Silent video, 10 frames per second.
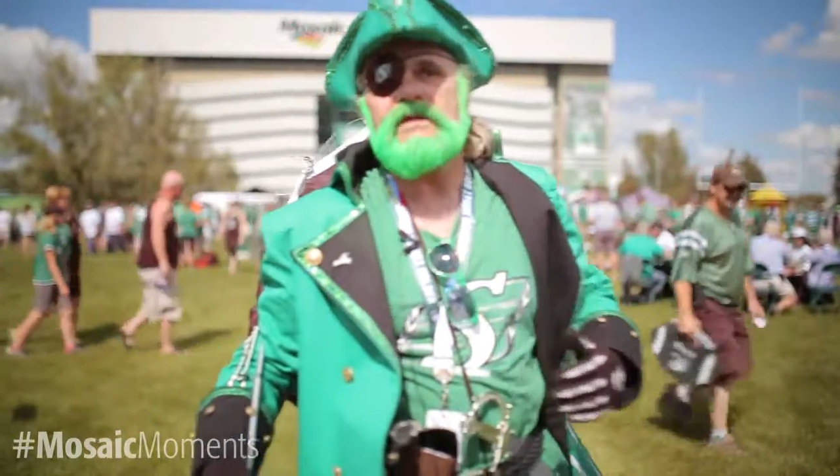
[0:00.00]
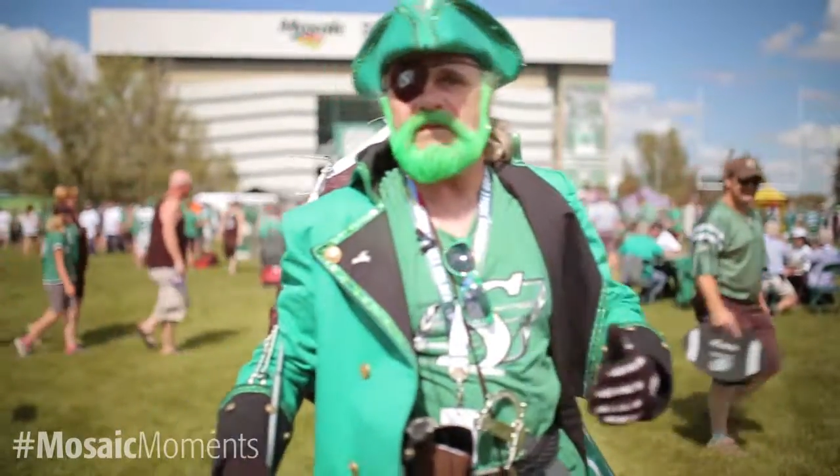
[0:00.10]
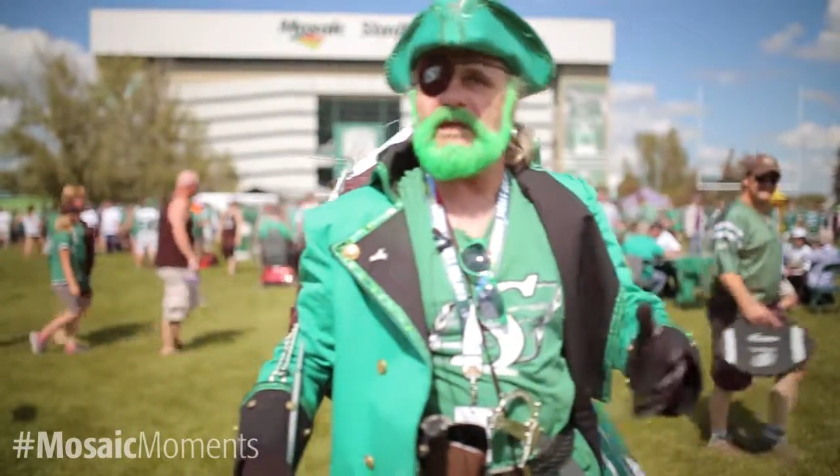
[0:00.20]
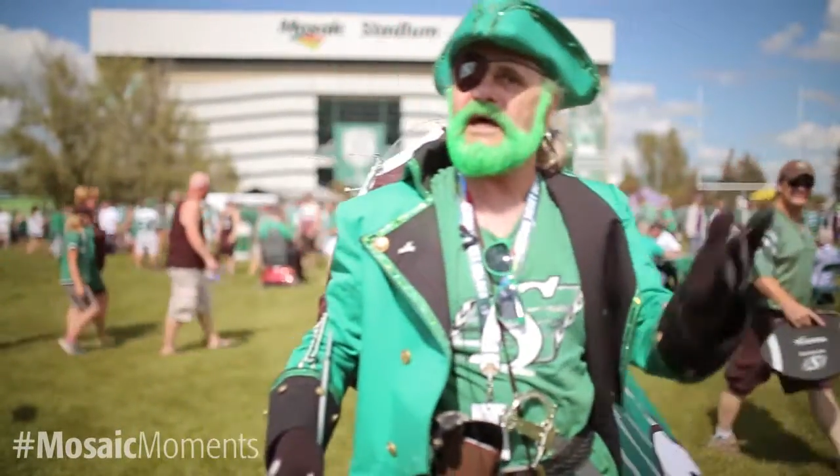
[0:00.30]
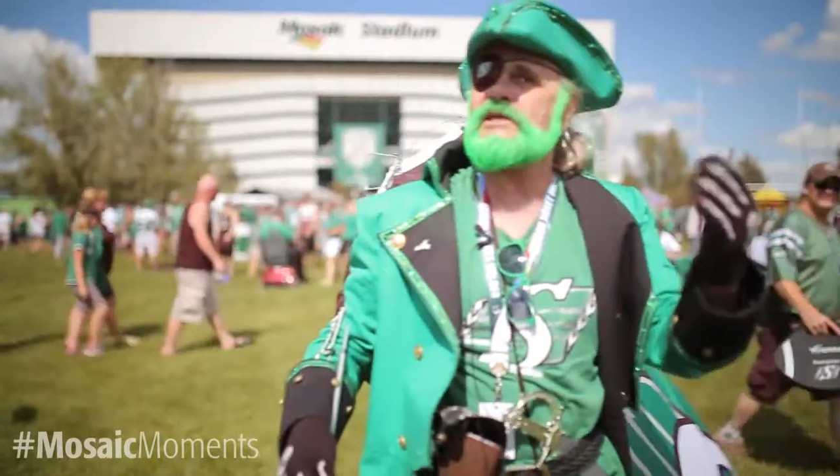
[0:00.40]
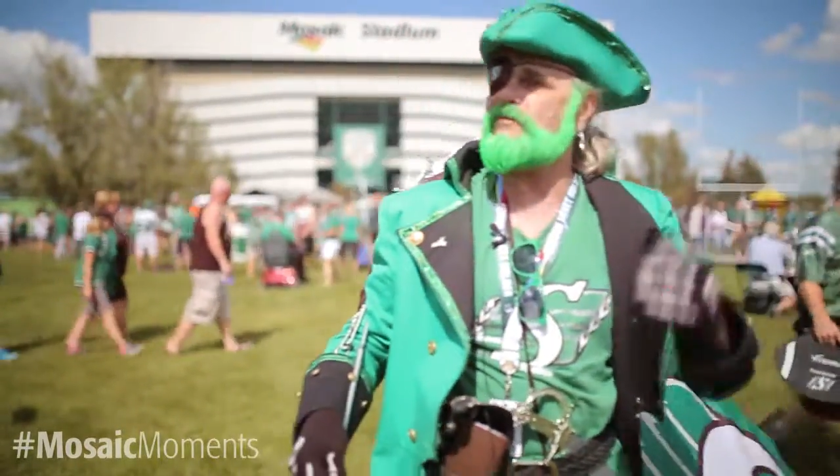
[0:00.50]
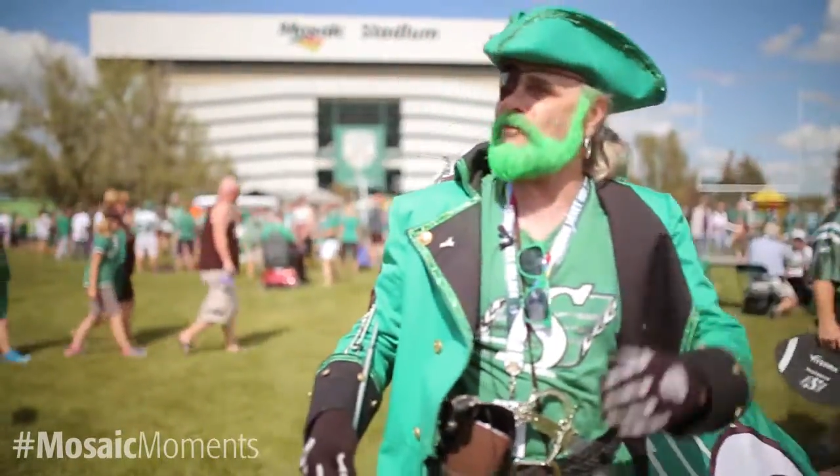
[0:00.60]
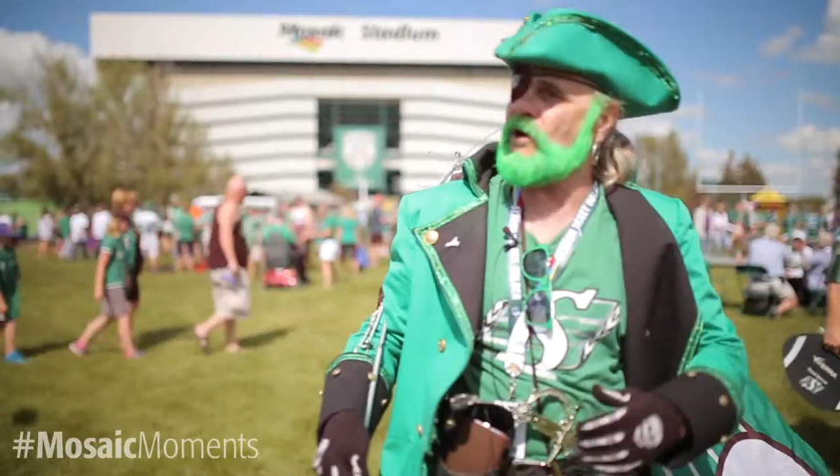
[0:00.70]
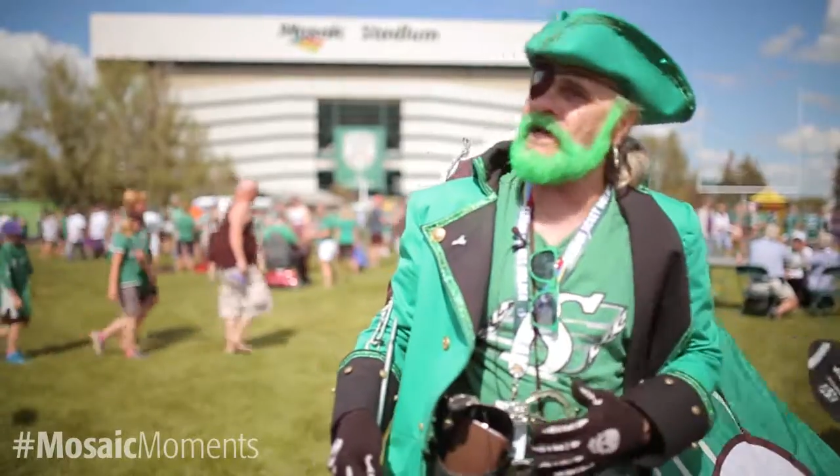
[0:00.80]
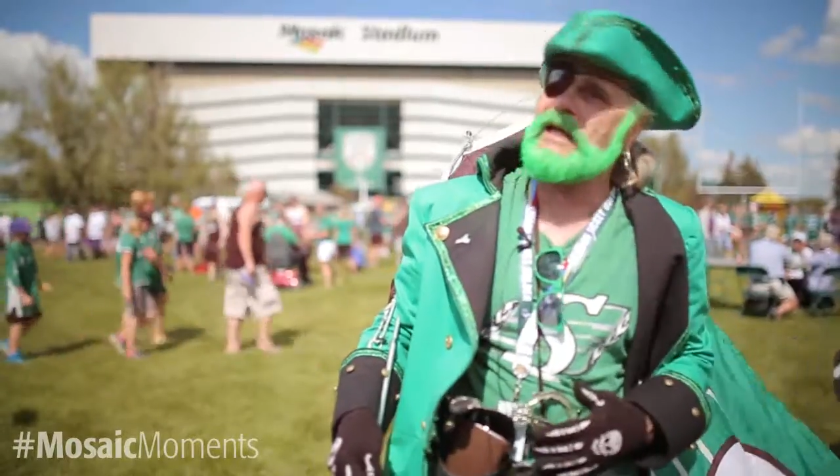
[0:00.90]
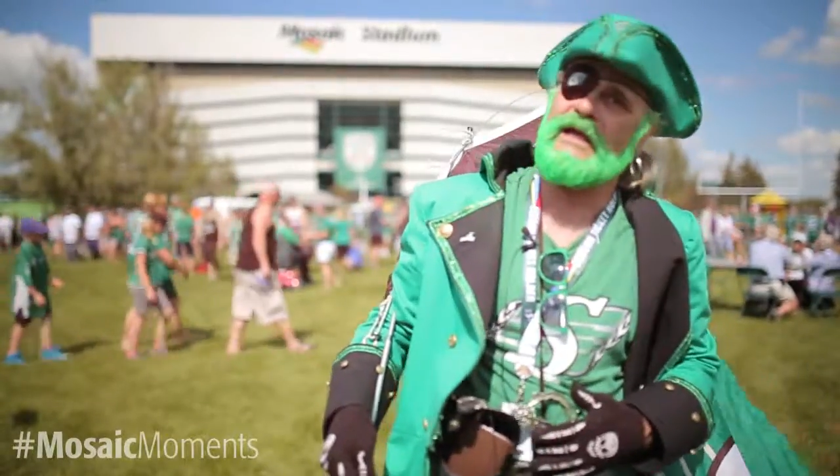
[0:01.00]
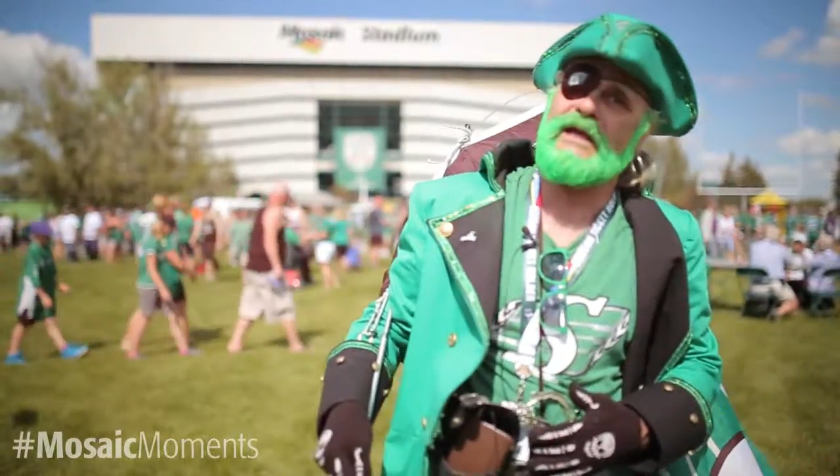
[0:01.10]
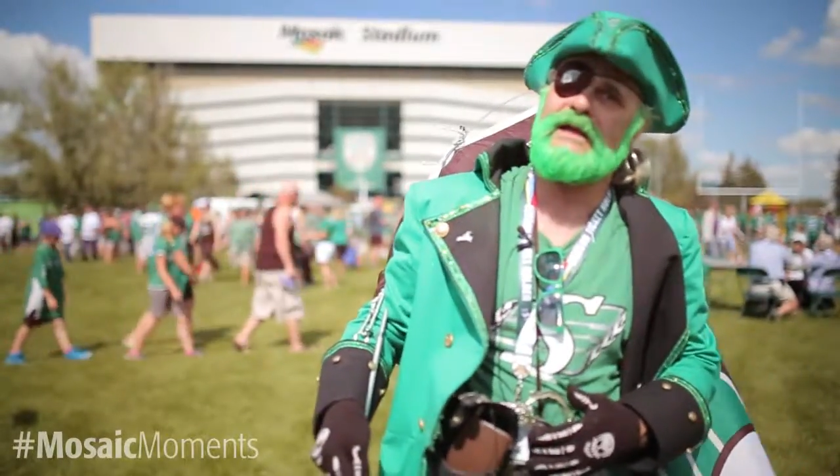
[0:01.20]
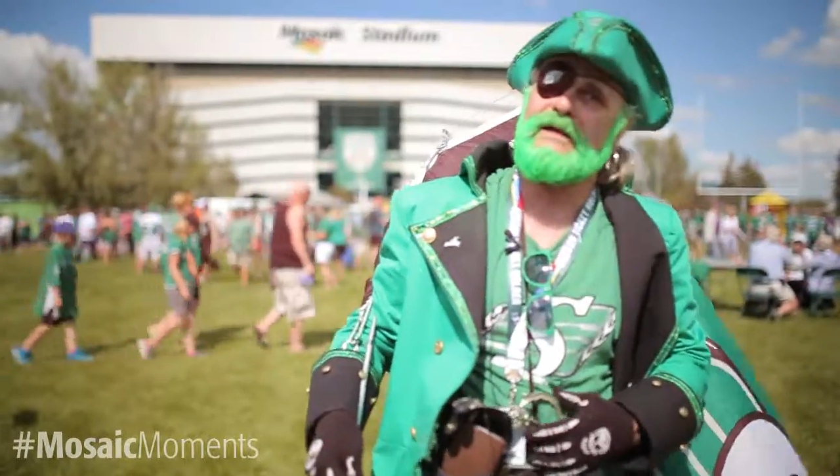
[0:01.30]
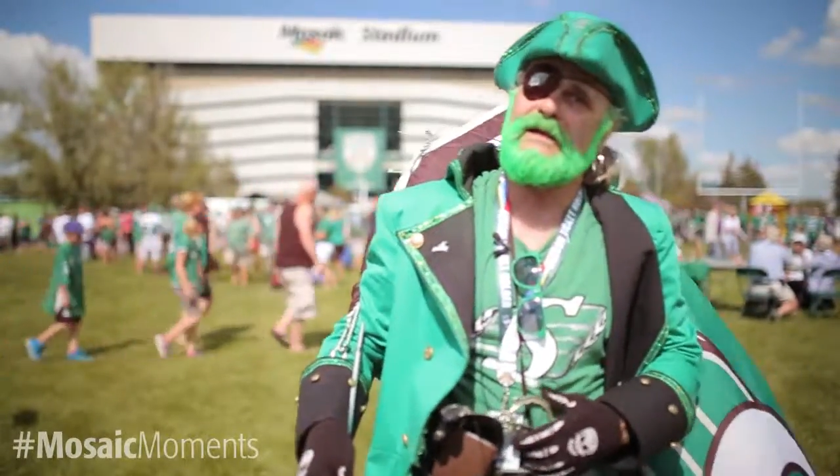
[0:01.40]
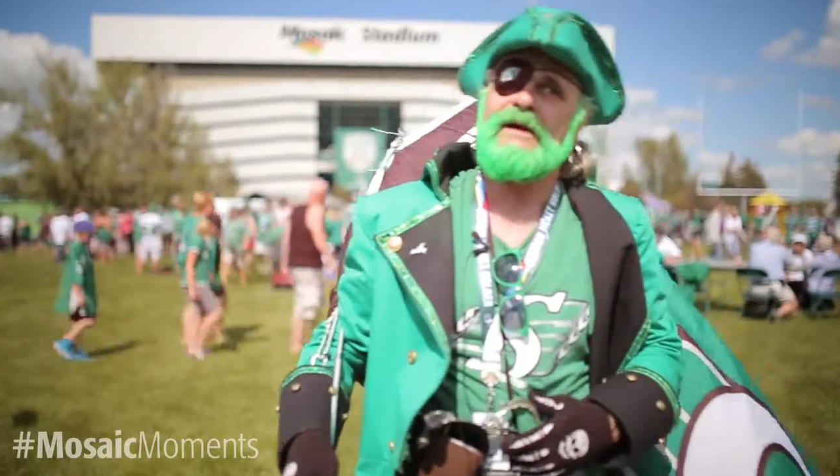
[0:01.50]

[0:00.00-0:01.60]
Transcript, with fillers: The next Friday,